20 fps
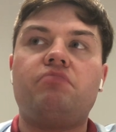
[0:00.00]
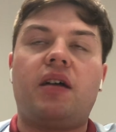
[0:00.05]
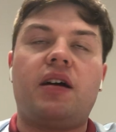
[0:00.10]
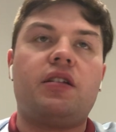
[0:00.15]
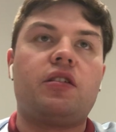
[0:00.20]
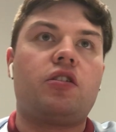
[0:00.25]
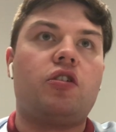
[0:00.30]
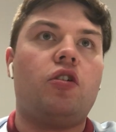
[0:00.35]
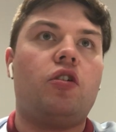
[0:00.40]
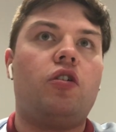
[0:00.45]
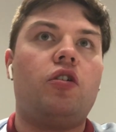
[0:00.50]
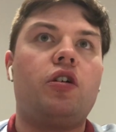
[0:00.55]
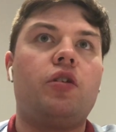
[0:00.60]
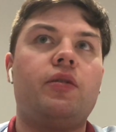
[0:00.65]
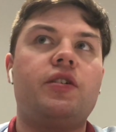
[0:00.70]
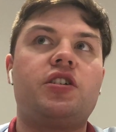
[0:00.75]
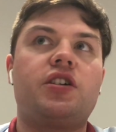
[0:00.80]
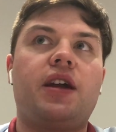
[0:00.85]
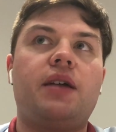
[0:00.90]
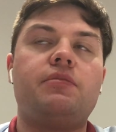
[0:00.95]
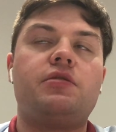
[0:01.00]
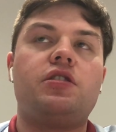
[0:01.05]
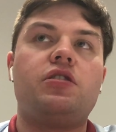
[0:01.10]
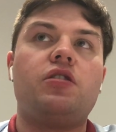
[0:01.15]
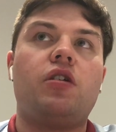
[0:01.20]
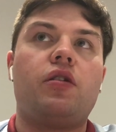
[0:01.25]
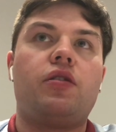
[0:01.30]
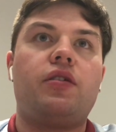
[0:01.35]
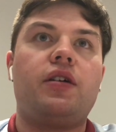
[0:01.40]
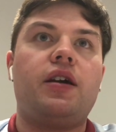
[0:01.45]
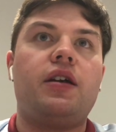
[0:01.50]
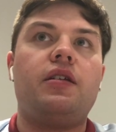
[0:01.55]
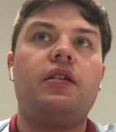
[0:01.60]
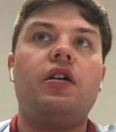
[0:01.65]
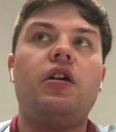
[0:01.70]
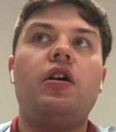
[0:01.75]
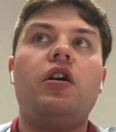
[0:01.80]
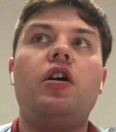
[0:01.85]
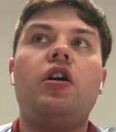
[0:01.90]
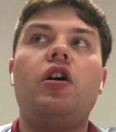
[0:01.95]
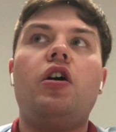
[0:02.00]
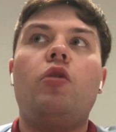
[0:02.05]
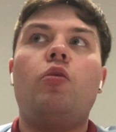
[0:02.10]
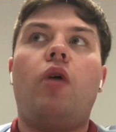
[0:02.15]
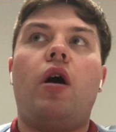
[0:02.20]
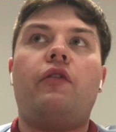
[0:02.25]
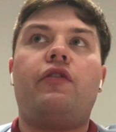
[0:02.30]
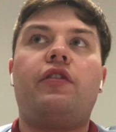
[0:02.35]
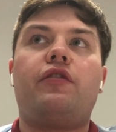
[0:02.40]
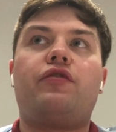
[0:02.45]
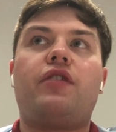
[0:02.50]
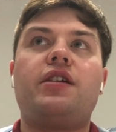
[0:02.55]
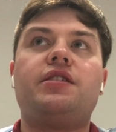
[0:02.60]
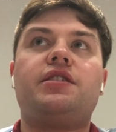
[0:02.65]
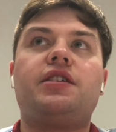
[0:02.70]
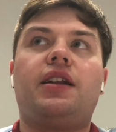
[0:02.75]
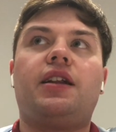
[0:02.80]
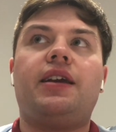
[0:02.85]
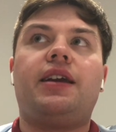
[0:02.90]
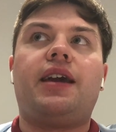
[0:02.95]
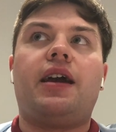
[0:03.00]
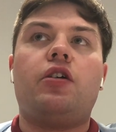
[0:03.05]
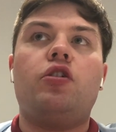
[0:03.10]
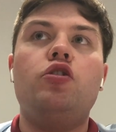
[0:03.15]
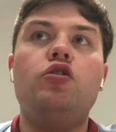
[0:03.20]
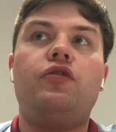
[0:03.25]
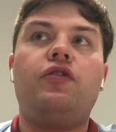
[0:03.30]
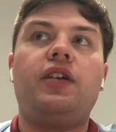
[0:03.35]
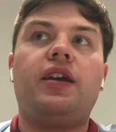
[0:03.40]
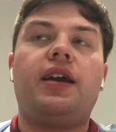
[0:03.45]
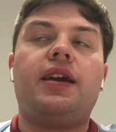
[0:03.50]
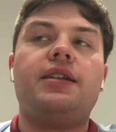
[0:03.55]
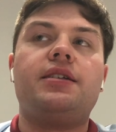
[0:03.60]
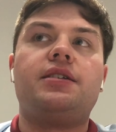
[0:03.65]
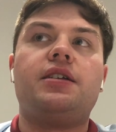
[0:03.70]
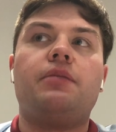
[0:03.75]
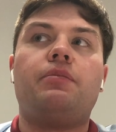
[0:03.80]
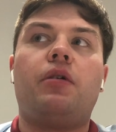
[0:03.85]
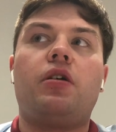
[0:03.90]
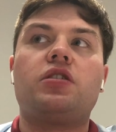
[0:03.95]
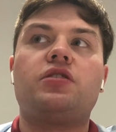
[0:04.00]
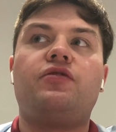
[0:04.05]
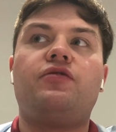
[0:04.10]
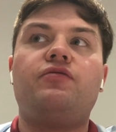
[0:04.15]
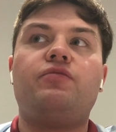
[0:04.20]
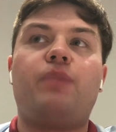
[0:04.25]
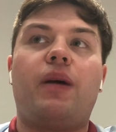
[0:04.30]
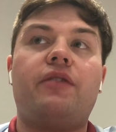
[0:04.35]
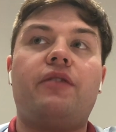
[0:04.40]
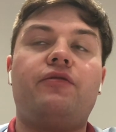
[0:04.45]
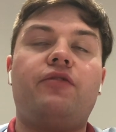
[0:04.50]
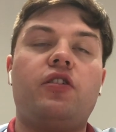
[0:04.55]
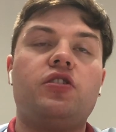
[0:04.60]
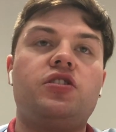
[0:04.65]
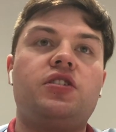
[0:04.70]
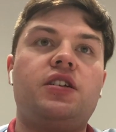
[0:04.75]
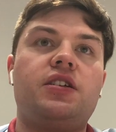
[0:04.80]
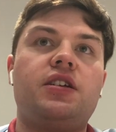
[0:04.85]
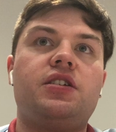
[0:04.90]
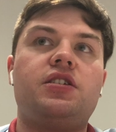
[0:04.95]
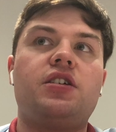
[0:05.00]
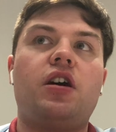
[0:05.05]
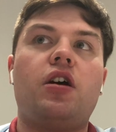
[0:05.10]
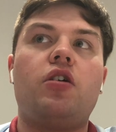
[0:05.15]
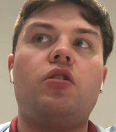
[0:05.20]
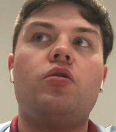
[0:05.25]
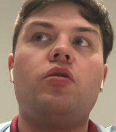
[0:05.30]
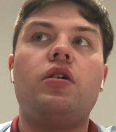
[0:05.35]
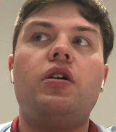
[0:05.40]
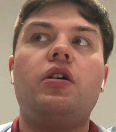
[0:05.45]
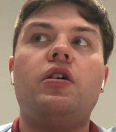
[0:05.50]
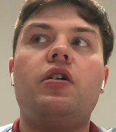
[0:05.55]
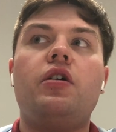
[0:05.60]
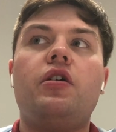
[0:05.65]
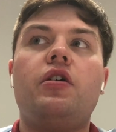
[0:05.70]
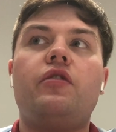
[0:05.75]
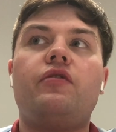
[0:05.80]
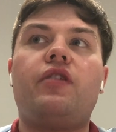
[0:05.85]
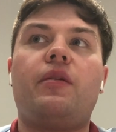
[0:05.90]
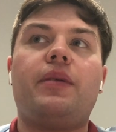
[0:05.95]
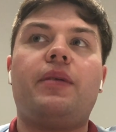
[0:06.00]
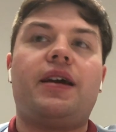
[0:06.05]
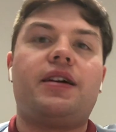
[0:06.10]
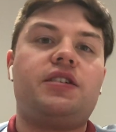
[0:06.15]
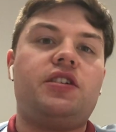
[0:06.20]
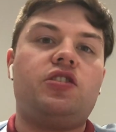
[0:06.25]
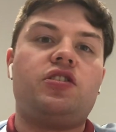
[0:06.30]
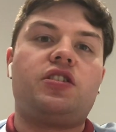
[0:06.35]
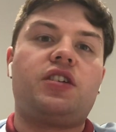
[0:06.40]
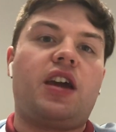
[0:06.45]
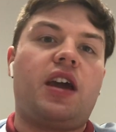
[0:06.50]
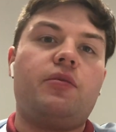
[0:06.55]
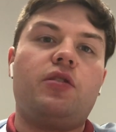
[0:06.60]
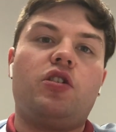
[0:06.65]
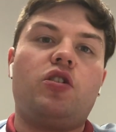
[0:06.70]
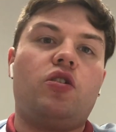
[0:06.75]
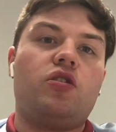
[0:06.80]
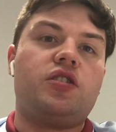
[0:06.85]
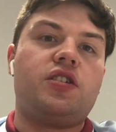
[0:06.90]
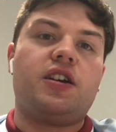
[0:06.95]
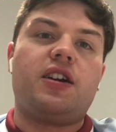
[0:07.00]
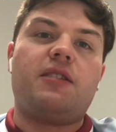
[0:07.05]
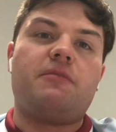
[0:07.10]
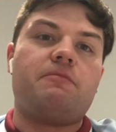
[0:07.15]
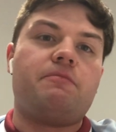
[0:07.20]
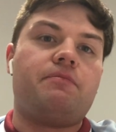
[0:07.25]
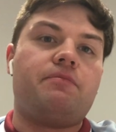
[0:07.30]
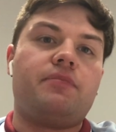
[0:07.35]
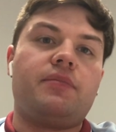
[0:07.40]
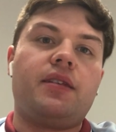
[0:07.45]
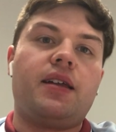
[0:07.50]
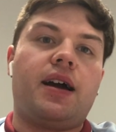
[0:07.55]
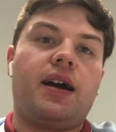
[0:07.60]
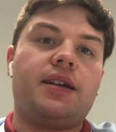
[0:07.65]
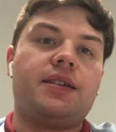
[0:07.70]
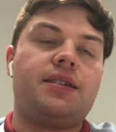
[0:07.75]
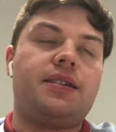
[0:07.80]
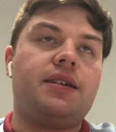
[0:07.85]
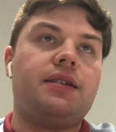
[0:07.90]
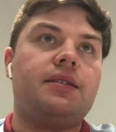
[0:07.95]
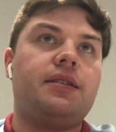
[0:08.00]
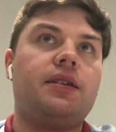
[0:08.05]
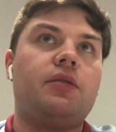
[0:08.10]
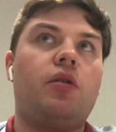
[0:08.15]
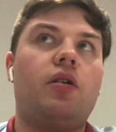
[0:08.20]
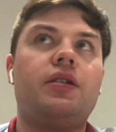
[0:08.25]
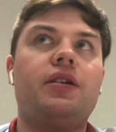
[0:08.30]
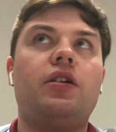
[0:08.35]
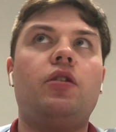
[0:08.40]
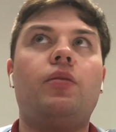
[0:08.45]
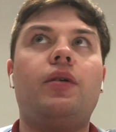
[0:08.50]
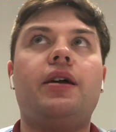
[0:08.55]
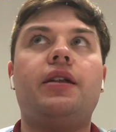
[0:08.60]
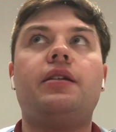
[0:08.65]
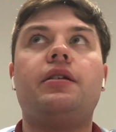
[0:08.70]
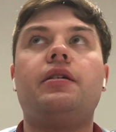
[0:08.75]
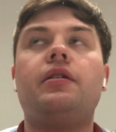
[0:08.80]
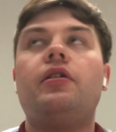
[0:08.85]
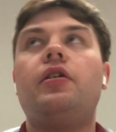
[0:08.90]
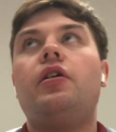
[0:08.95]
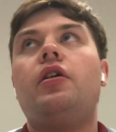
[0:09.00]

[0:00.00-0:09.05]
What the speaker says: Had a corner which came to nothing. Watford frantically kept hoofing it into the box. Ben Foster did so. Fabianski just came and caught it and sealed the 1-0 win.